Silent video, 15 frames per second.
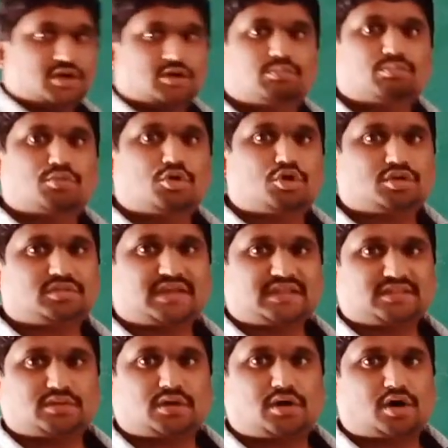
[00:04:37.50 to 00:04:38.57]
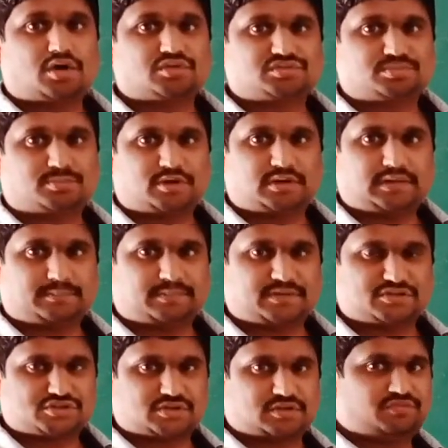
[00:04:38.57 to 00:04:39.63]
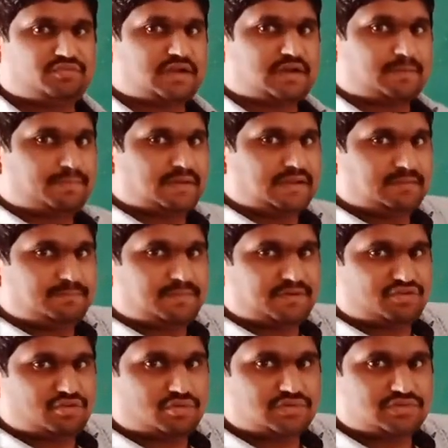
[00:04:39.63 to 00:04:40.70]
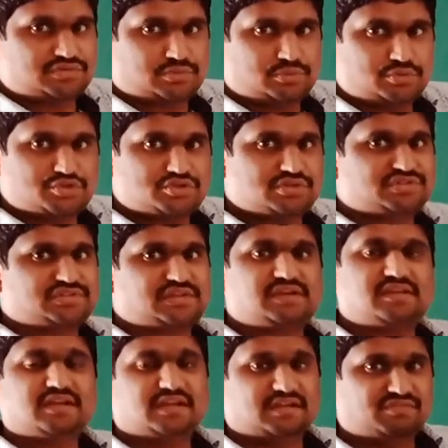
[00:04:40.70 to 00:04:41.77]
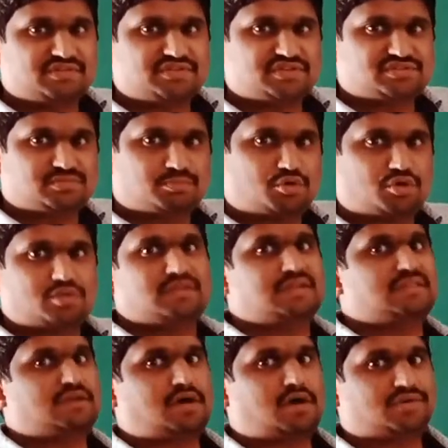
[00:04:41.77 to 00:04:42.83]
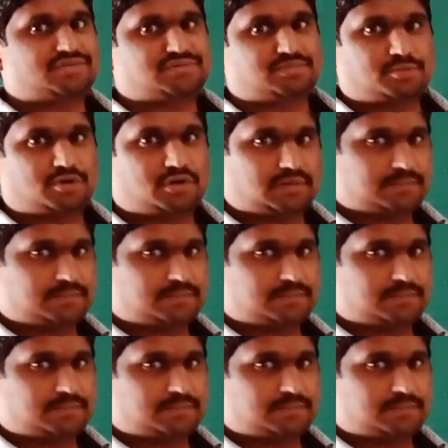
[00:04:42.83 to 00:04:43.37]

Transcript: more than the osmotic pressure, if you are applying pressure on the solution side which is more than the osmotic